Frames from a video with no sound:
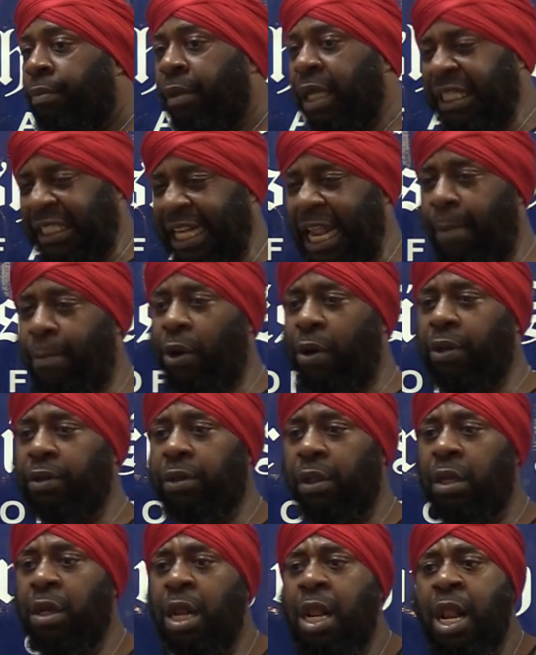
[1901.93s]
Islam
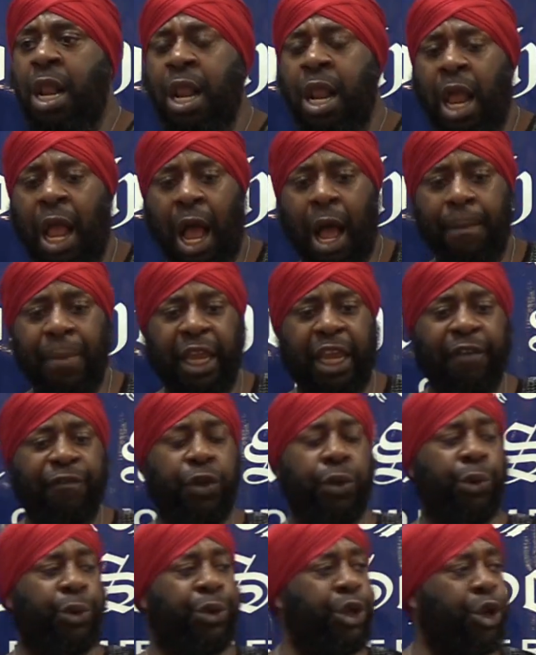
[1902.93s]
Moors, I'm going to give
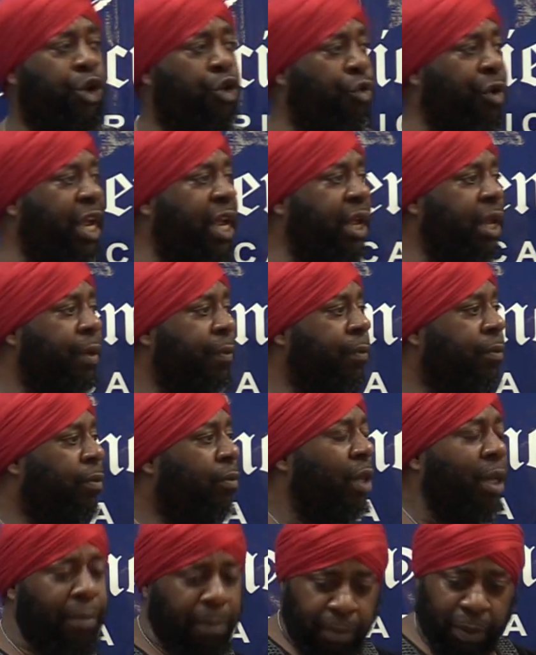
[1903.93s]
you a degree.
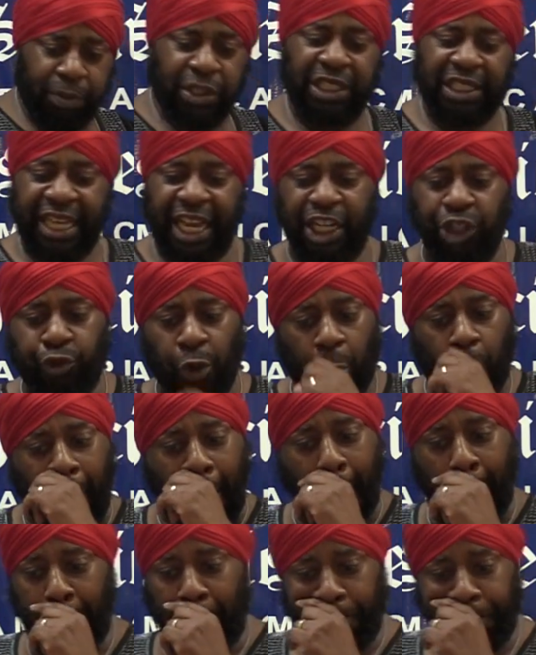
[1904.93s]
Let me just say this real quick.